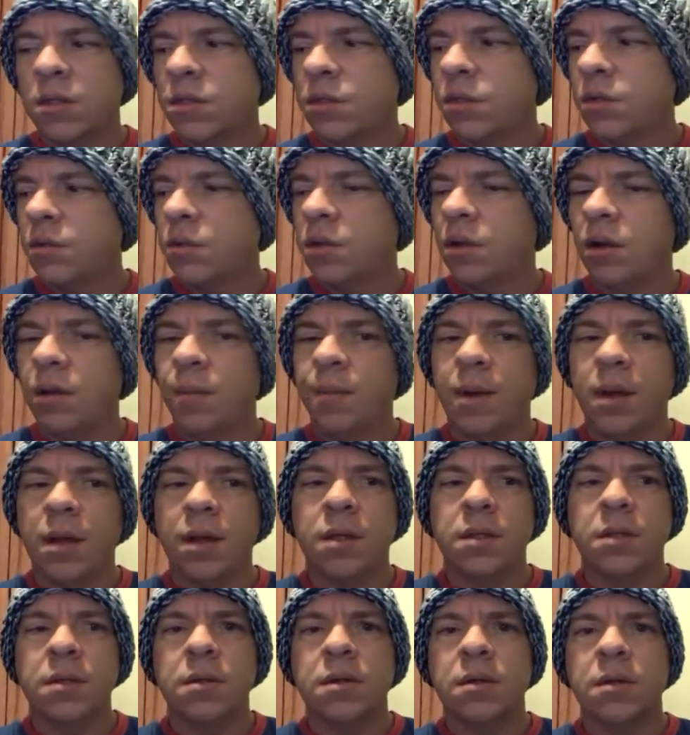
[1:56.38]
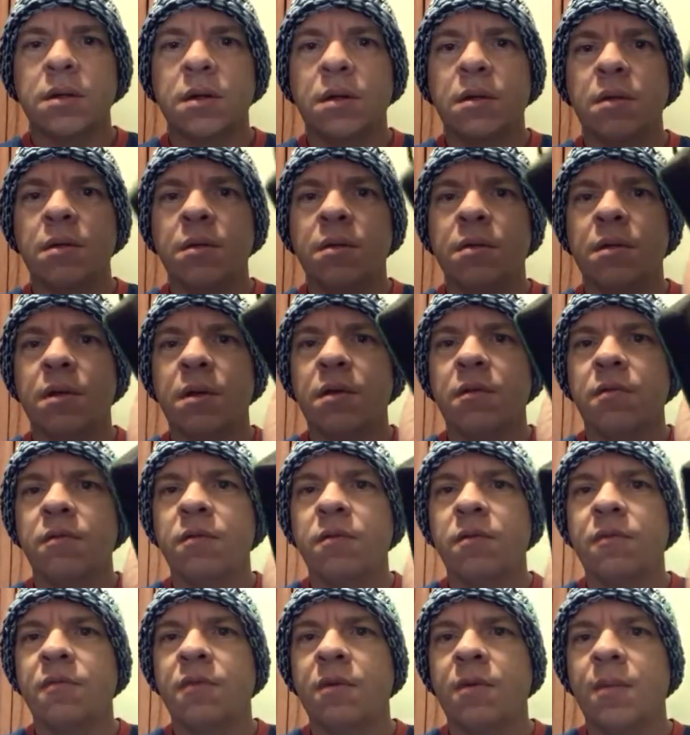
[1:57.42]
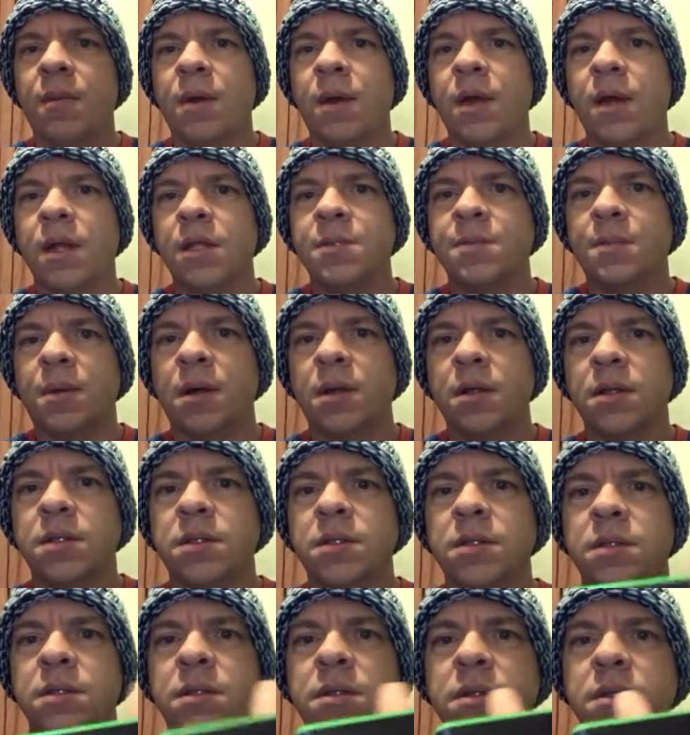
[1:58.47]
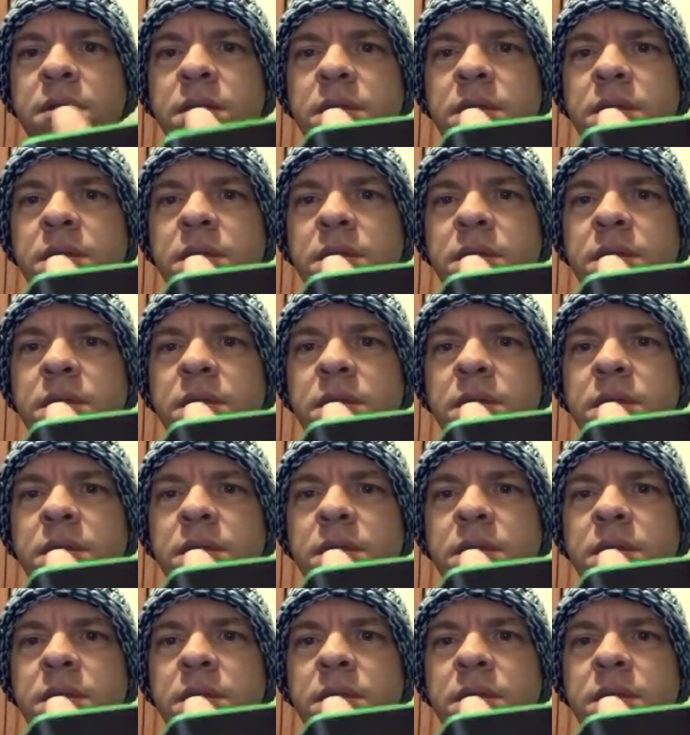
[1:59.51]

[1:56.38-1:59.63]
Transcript: two terabyte hard drive for my Xbox